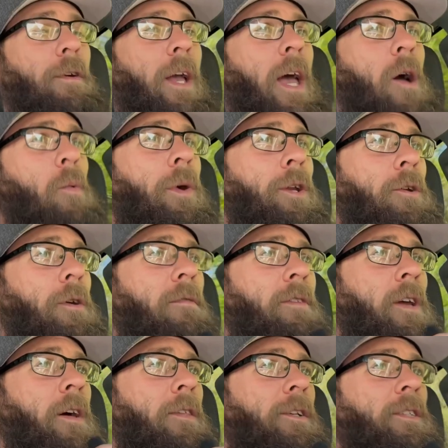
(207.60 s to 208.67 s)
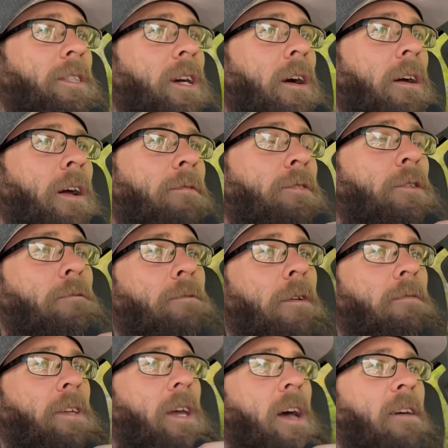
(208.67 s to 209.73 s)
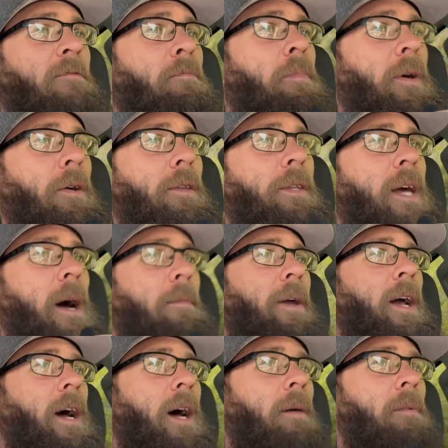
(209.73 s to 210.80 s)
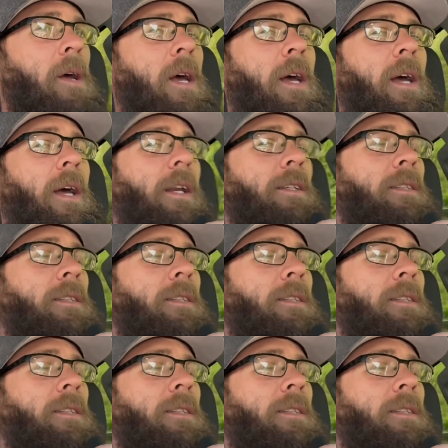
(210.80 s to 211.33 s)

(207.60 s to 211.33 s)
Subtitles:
don't forget, we do have the other CRF250F build coming up.